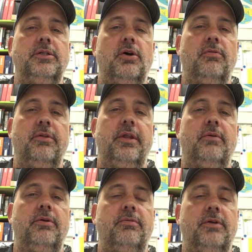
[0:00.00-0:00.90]
Hopefully that
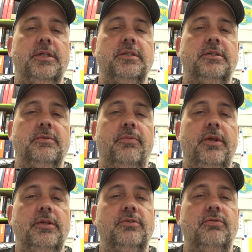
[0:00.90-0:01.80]
refreshes some
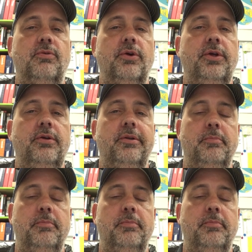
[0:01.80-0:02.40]
things for you.